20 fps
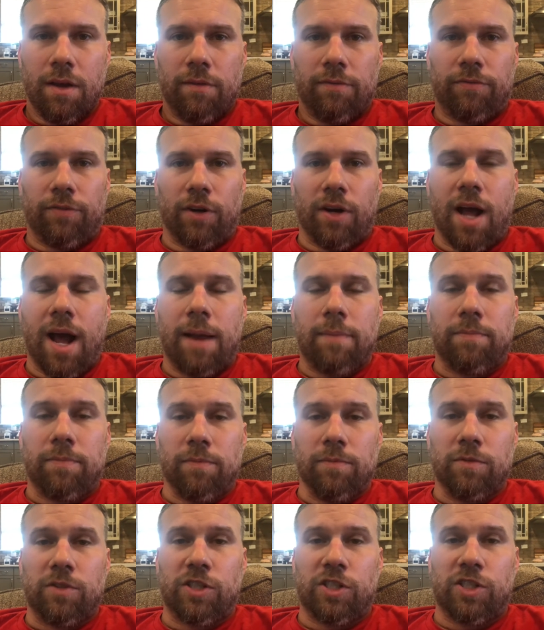for
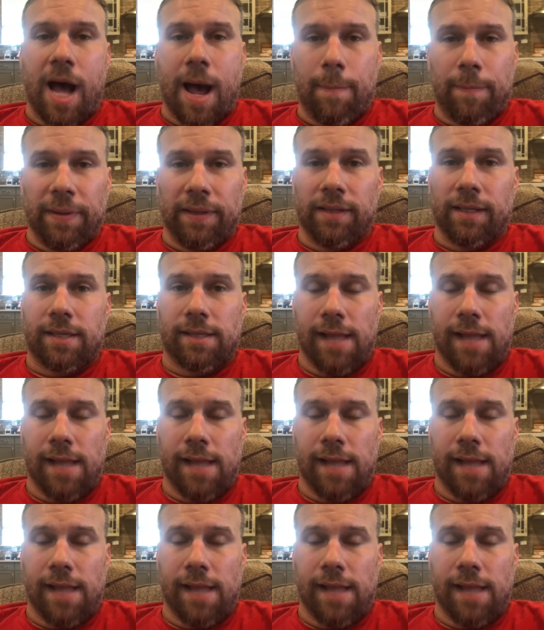not stopping the